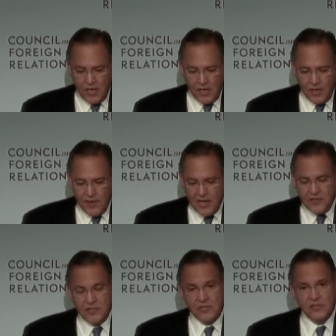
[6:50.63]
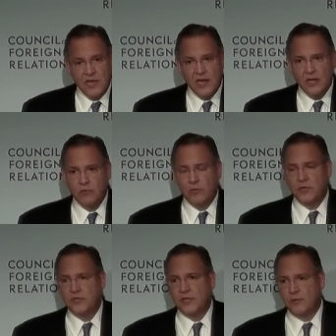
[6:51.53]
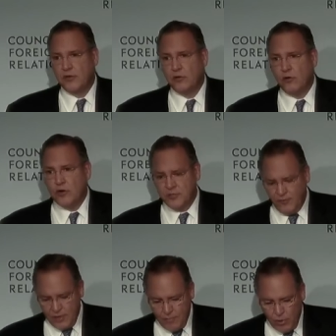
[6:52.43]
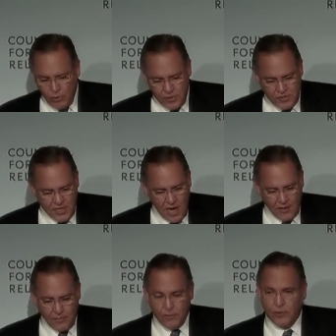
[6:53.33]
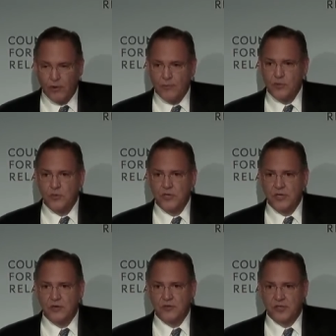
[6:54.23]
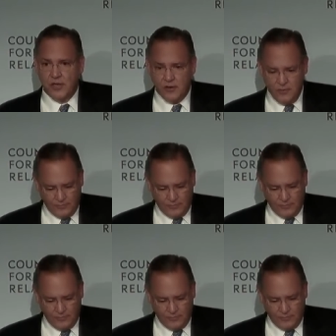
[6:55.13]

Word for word: and that's exactly what we did with the launch of the Employee Scholar Program twenty years ago.